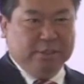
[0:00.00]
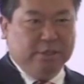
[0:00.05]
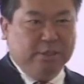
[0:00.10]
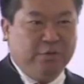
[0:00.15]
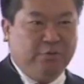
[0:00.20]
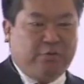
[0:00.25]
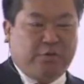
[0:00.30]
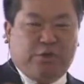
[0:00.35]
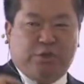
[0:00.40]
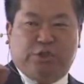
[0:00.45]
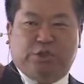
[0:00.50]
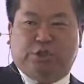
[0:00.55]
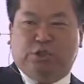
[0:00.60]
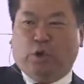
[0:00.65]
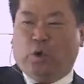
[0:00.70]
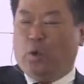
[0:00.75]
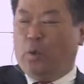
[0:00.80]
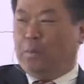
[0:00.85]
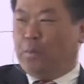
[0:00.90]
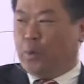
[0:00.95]
for the
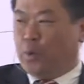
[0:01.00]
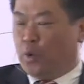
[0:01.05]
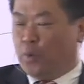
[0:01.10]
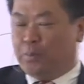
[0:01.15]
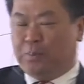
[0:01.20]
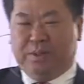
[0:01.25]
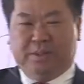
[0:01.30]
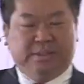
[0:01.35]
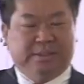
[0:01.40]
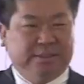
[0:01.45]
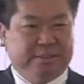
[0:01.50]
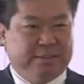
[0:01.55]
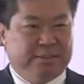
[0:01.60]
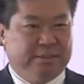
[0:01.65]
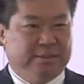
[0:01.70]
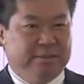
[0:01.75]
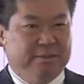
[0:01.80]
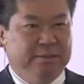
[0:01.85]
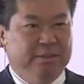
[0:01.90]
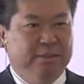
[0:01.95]
sole purpose
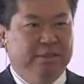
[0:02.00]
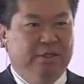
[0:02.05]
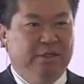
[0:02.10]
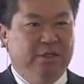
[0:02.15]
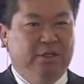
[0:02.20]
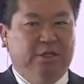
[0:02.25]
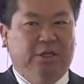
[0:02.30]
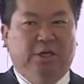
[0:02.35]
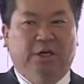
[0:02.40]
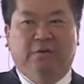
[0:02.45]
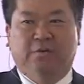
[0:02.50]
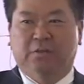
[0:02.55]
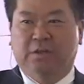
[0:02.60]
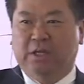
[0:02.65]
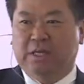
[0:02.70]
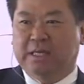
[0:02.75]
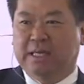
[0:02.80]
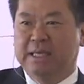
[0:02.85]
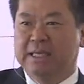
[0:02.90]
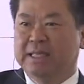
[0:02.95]
of
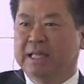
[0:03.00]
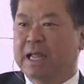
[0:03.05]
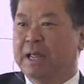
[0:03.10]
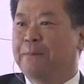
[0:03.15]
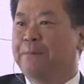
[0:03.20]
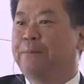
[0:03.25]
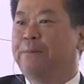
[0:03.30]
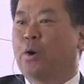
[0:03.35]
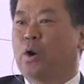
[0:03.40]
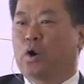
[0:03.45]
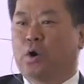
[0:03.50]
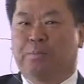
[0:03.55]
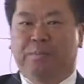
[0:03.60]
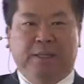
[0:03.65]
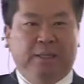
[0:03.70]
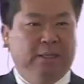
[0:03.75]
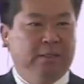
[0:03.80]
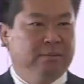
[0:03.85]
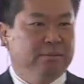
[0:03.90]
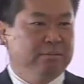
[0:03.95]
looking like Barbie.
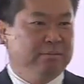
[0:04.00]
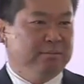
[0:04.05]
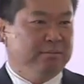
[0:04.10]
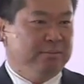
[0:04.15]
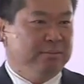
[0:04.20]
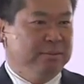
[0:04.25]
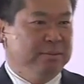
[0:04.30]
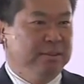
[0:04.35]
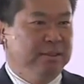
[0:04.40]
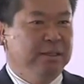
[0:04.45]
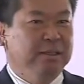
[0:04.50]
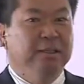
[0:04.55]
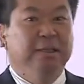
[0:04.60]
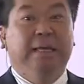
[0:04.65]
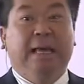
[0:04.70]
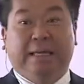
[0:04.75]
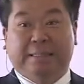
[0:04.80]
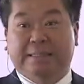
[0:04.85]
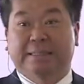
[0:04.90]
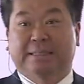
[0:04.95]

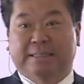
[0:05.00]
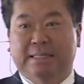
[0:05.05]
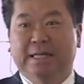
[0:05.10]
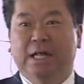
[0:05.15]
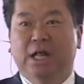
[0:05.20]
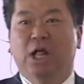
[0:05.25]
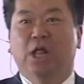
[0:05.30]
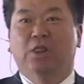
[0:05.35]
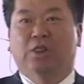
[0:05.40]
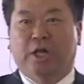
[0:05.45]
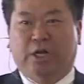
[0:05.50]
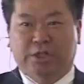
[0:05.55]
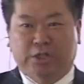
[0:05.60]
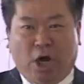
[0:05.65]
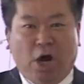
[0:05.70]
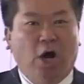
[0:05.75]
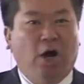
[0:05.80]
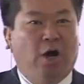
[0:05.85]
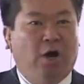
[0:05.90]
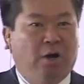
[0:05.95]
Yes, the
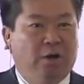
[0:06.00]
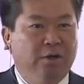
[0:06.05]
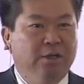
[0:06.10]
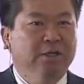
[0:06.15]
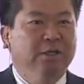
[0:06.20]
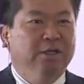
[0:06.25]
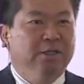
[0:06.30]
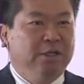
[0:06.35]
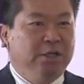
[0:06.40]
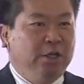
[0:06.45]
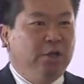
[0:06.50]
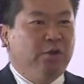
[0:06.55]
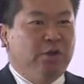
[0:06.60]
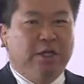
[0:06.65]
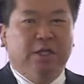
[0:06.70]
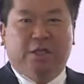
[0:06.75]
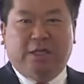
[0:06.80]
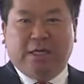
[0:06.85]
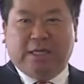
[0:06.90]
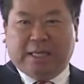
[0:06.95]
doll. You know, the,
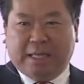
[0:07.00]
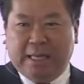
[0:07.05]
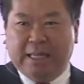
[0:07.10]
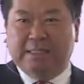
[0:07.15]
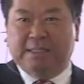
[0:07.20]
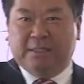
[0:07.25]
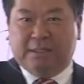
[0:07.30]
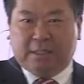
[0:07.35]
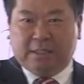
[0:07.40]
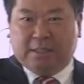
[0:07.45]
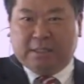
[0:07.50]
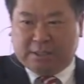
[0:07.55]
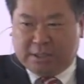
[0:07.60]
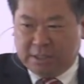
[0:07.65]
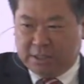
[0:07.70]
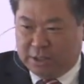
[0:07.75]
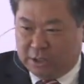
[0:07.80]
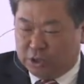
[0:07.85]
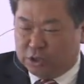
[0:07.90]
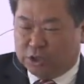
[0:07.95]
the kids, the, the, the
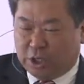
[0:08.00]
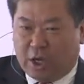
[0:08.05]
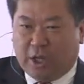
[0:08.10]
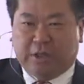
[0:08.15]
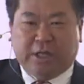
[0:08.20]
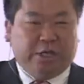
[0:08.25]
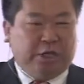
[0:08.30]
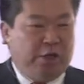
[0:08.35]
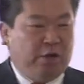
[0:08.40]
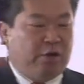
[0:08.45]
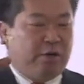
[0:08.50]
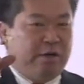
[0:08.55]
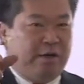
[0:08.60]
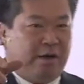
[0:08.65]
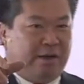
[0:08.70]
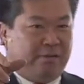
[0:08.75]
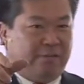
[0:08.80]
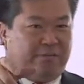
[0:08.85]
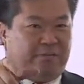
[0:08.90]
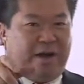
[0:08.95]
little doll that your uh,
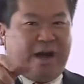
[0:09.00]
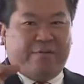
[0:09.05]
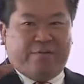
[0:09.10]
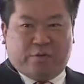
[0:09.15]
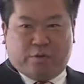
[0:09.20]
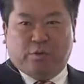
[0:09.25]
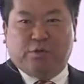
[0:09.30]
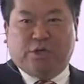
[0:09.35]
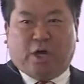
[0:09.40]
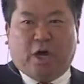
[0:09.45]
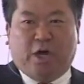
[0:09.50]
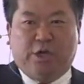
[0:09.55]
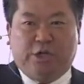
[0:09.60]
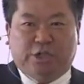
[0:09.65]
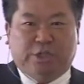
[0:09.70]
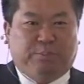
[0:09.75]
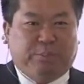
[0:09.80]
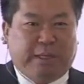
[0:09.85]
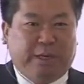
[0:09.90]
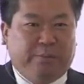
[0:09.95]
five year old daughter used
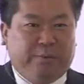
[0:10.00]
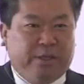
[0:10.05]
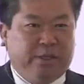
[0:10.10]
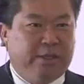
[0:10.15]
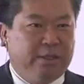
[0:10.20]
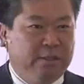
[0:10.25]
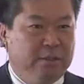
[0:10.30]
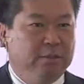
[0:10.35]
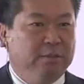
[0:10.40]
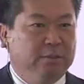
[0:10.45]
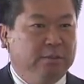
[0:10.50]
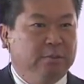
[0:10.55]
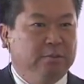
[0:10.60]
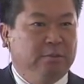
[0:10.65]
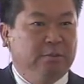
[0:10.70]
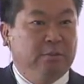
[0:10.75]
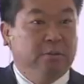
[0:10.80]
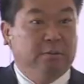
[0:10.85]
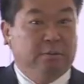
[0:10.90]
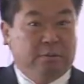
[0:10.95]
to play with,
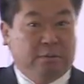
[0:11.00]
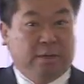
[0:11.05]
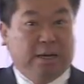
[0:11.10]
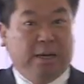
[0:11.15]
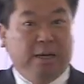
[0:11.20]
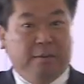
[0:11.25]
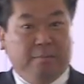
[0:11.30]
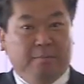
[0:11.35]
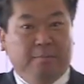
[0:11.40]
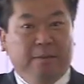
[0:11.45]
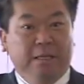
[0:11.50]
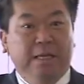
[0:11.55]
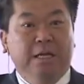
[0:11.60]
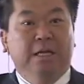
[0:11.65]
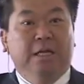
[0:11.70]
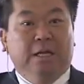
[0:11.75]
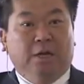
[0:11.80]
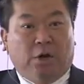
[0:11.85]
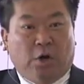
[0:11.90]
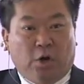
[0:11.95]
right?
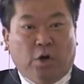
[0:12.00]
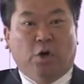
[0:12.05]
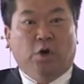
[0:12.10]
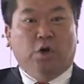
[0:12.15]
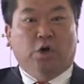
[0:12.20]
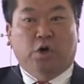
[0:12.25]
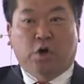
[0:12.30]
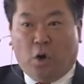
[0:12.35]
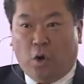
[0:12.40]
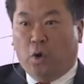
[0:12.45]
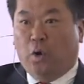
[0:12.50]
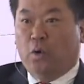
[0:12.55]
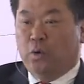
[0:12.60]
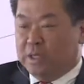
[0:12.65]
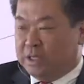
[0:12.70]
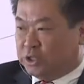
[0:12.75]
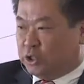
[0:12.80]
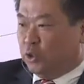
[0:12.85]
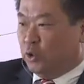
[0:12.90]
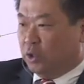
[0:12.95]
Her goal
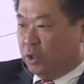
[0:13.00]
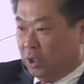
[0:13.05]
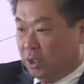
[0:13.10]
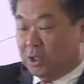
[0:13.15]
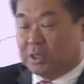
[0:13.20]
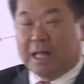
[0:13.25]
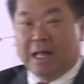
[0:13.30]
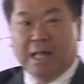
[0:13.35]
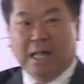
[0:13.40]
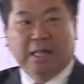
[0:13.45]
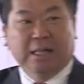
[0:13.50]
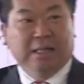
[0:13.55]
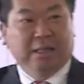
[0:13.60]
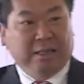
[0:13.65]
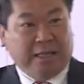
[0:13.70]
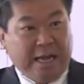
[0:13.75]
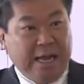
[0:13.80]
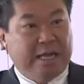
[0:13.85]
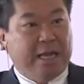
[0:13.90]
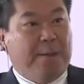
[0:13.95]
is to look
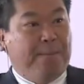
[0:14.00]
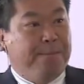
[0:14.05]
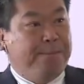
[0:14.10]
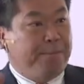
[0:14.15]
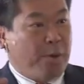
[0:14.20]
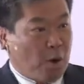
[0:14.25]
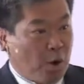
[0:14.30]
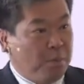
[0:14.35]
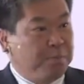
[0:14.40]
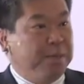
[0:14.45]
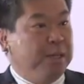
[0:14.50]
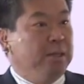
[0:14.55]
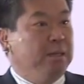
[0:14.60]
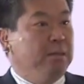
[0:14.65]
like Barbie